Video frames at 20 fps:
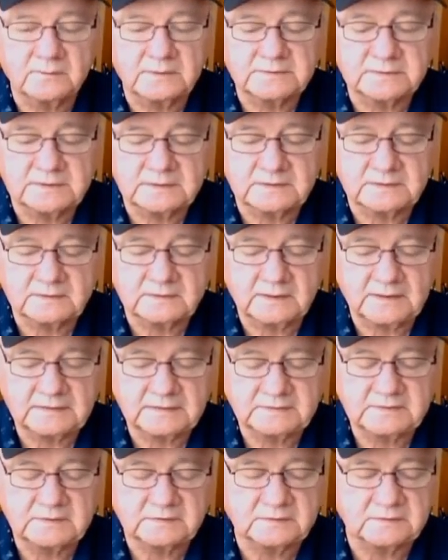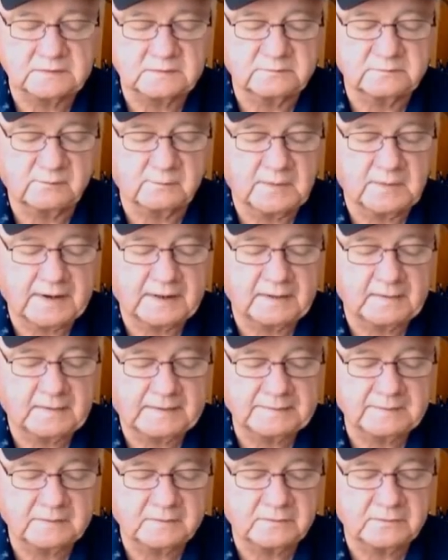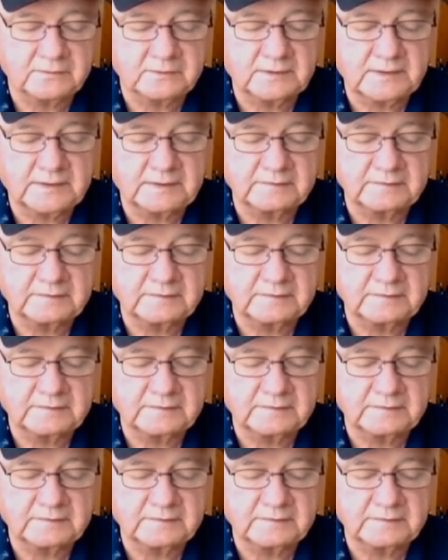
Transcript: racing at today's distance of a mile on the dirt,